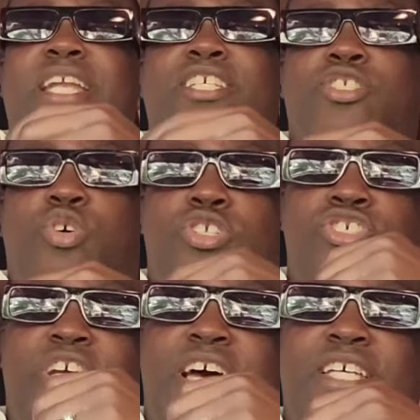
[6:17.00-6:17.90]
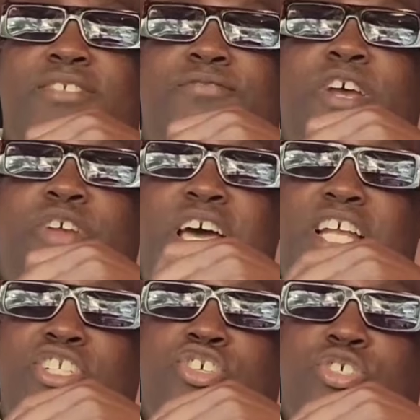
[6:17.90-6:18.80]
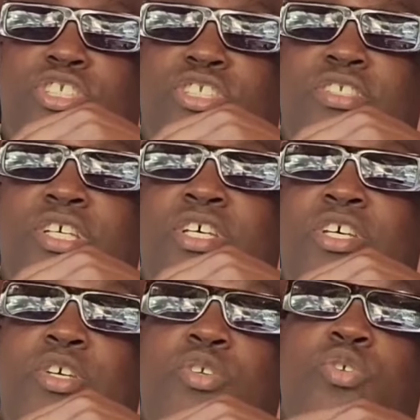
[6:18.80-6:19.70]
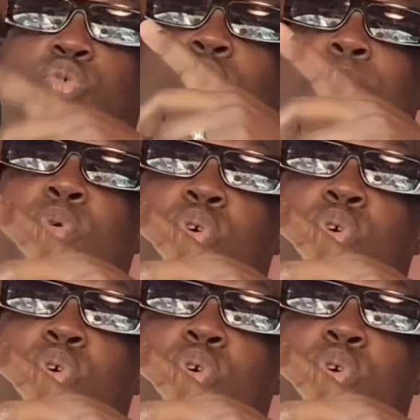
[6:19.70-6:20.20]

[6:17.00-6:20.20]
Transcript: in this country is very unjust to the